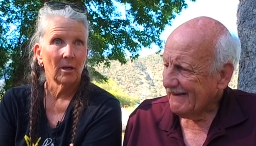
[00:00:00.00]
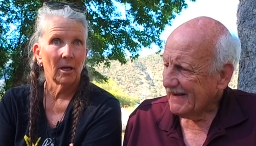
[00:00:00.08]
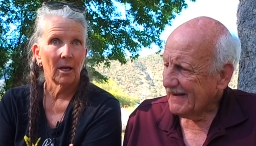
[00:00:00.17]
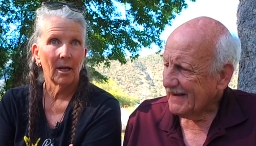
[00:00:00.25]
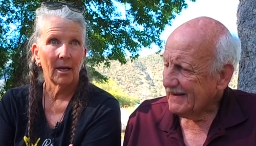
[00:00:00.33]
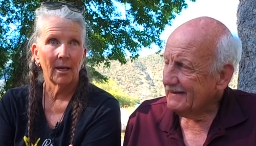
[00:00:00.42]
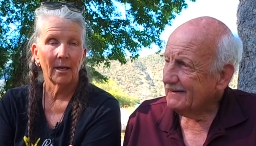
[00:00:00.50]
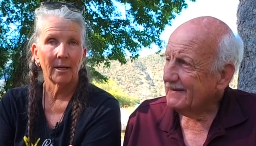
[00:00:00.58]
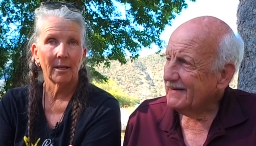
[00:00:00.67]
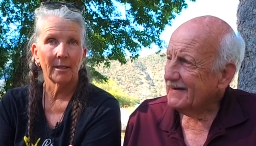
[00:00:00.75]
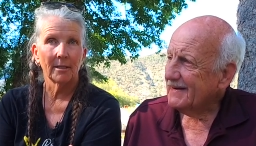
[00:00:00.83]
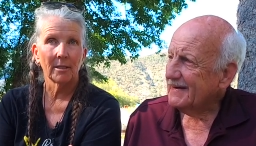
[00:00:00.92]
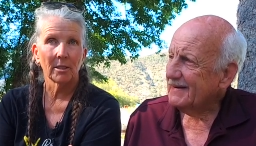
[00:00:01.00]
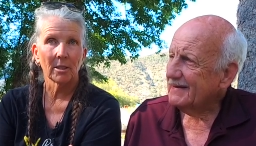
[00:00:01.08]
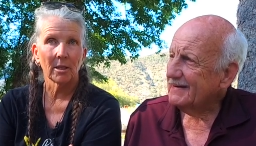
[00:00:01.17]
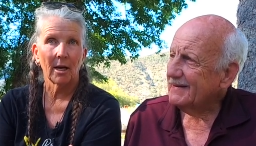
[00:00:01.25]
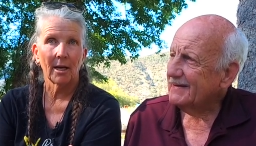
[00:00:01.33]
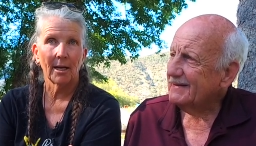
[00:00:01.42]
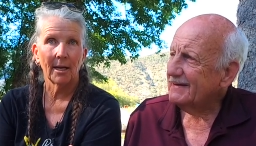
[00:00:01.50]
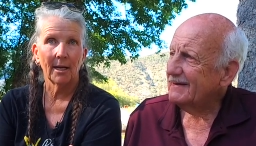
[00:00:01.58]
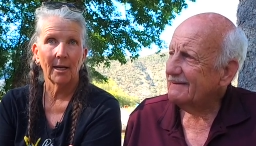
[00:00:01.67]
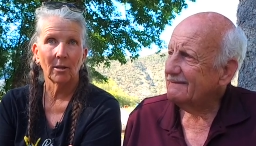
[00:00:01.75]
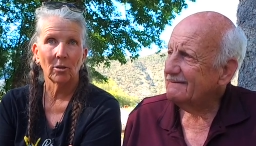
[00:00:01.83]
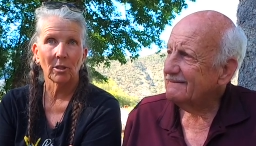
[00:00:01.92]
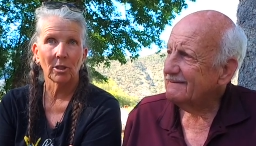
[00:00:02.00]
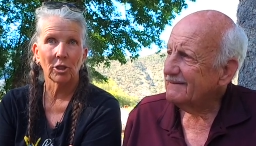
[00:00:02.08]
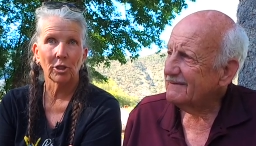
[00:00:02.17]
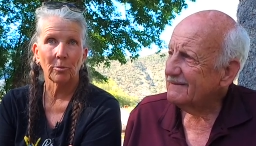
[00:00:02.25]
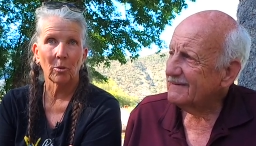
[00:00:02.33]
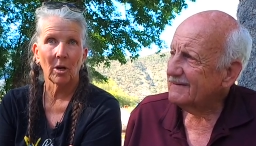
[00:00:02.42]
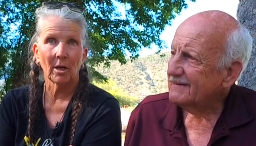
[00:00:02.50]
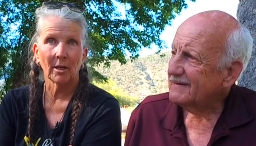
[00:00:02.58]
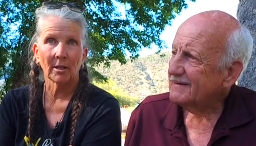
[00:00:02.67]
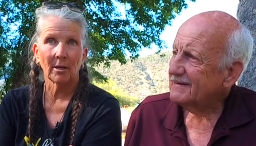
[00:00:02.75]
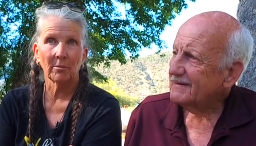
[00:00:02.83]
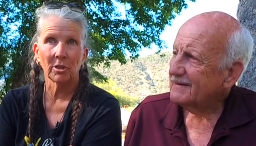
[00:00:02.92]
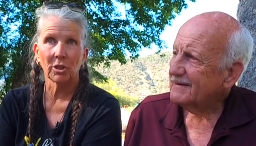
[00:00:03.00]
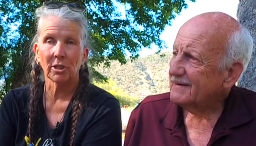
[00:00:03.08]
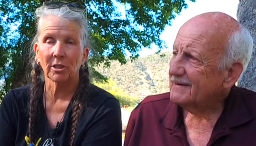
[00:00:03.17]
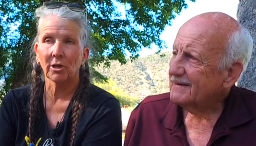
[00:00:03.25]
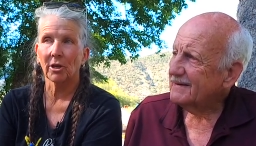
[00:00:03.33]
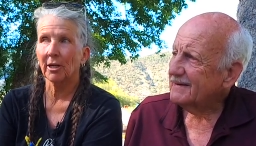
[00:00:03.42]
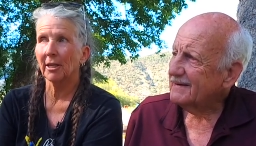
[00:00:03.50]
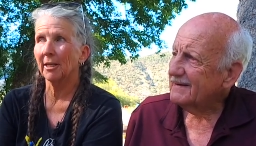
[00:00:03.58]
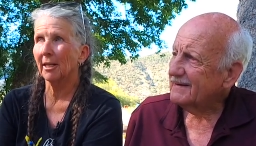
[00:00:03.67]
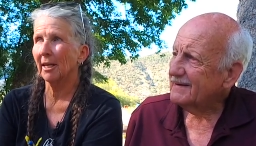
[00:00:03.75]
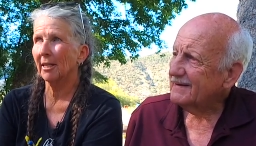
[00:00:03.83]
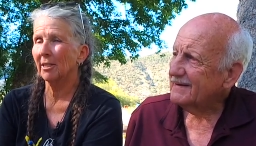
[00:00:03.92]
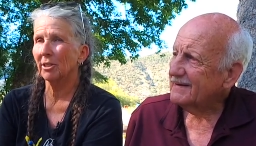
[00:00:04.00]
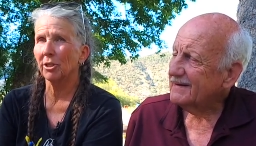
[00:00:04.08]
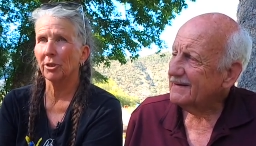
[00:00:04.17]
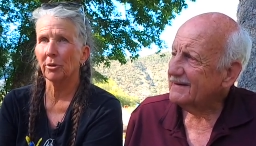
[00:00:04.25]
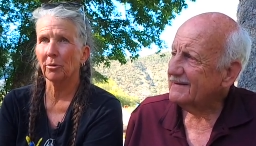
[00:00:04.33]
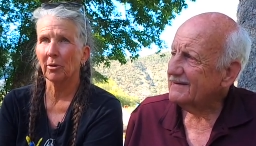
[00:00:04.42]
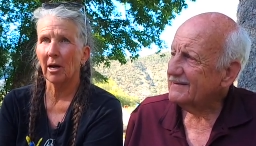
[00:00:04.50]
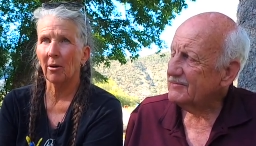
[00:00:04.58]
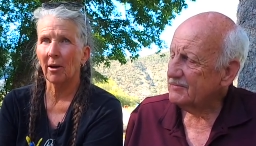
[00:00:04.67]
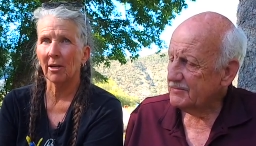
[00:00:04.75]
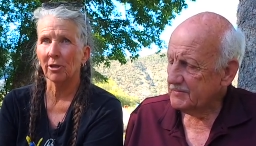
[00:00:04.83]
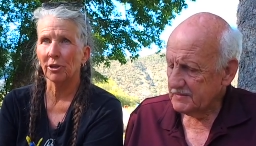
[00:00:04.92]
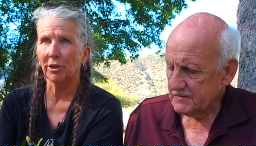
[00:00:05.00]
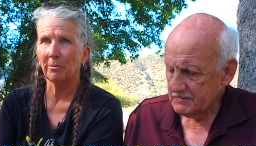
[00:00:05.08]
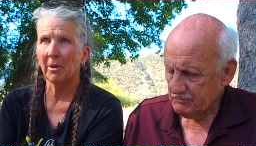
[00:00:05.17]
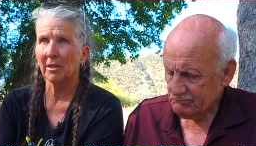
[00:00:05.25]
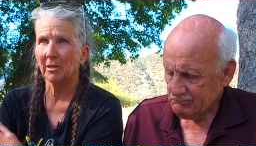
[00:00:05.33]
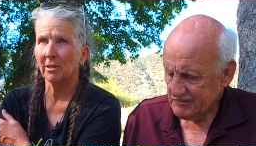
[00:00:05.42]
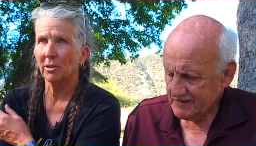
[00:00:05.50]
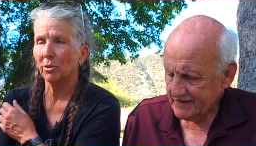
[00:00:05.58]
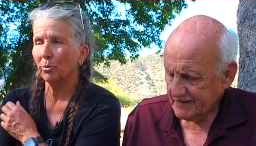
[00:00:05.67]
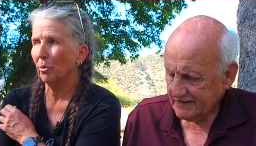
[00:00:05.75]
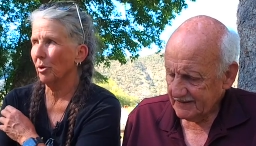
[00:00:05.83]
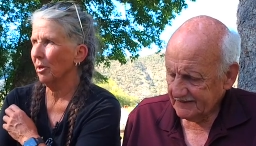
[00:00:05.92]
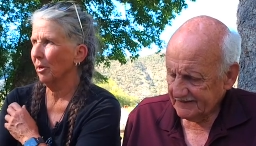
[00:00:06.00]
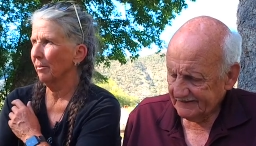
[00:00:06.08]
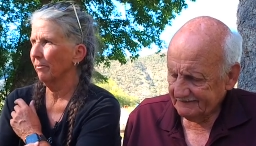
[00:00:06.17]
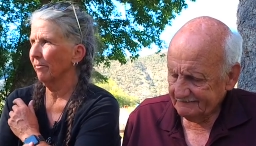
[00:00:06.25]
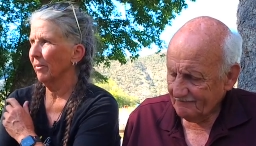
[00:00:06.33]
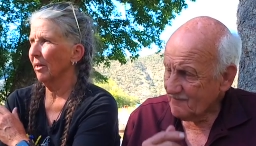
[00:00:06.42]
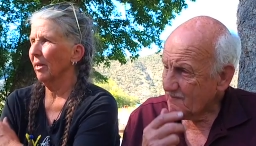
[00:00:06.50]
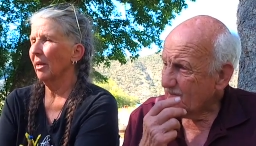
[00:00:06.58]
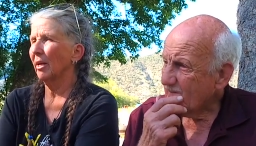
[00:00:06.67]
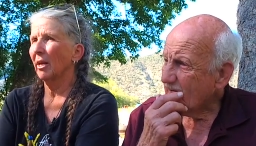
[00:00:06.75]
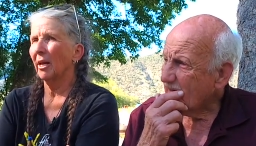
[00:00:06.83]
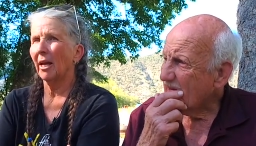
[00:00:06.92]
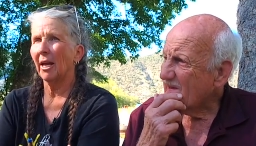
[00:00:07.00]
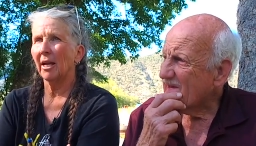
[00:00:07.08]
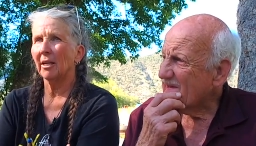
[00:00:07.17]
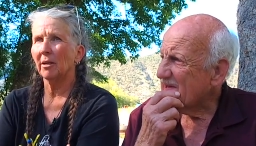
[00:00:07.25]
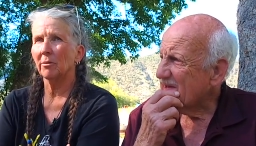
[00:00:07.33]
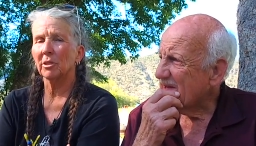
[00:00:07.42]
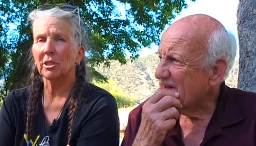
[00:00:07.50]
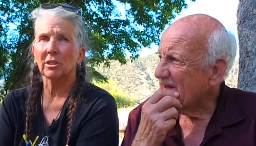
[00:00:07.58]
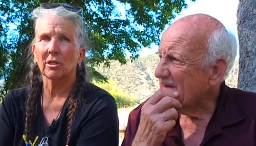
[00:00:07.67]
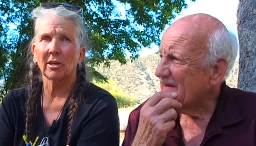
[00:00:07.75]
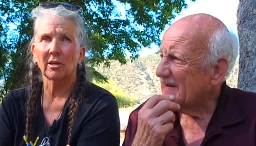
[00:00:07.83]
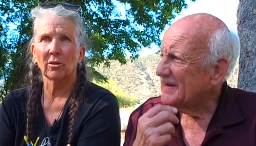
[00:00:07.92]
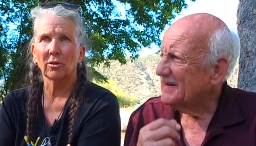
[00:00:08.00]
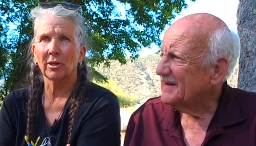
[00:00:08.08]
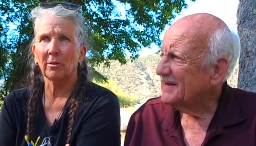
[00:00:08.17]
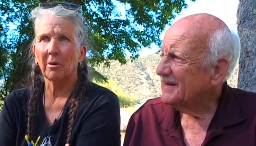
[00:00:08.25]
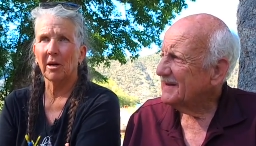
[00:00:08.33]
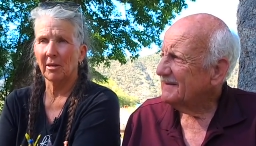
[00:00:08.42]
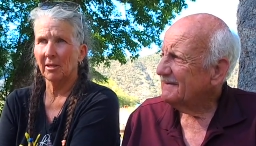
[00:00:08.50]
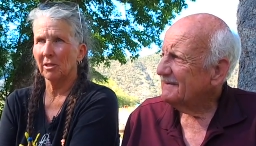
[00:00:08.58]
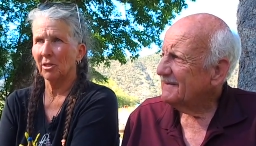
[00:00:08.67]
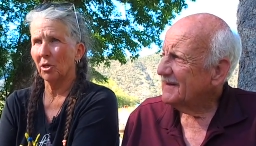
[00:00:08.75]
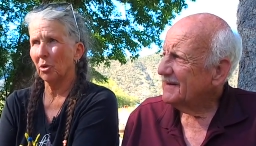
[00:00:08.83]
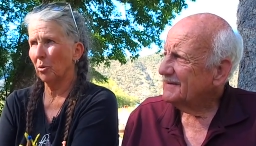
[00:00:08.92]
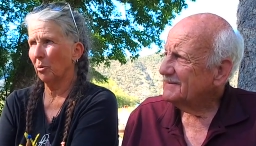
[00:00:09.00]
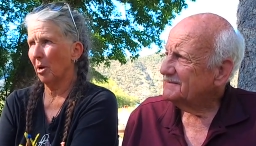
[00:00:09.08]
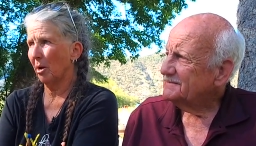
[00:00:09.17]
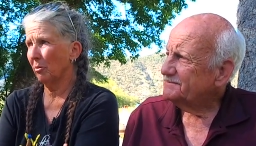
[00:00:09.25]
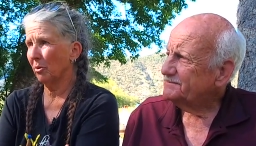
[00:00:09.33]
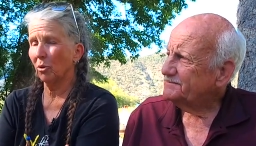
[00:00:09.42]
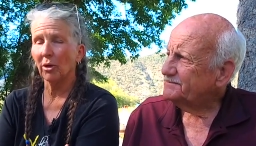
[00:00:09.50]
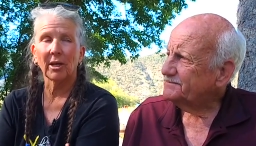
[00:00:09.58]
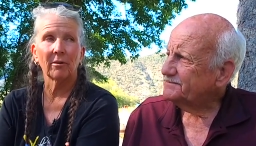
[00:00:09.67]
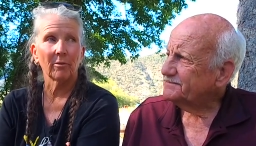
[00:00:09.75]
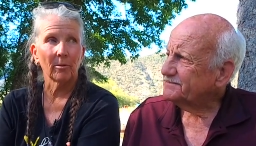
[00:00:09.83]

Speaker 1: And I looked at your product. I was just starting to get into how energy medicines work and I was just starting to learn about it. So I was looking for a